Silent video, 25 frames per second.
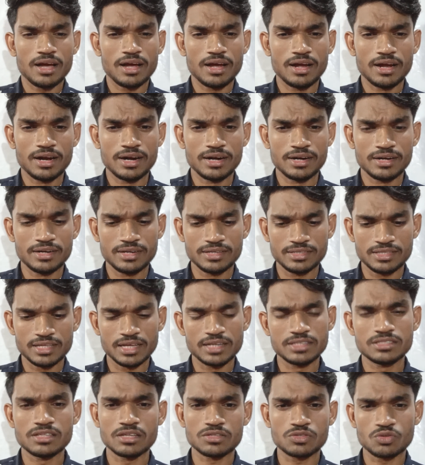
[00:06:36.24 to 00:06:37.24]
And
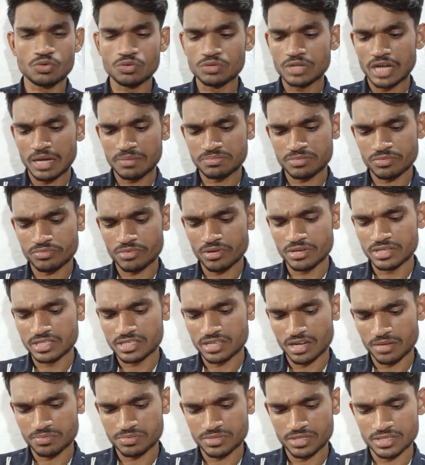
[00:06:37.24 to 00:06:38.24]
there is the two types of the
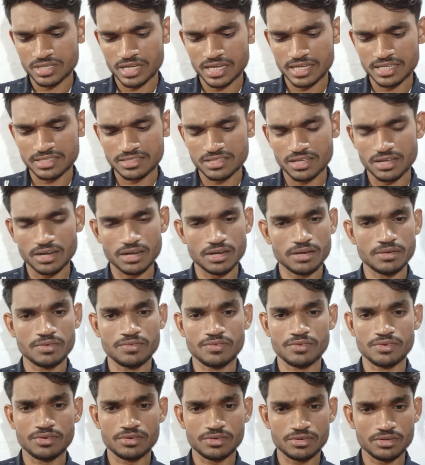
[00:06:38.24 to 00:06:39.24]
interruption, that is a
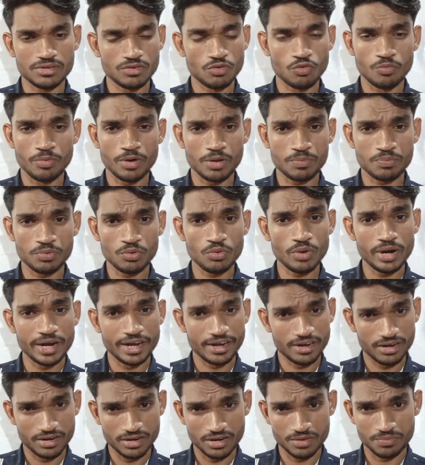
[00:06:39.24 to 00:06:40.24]
overflow
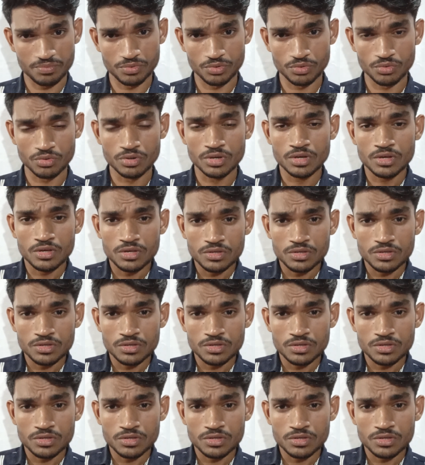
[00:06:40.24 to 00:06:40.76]
and underflow.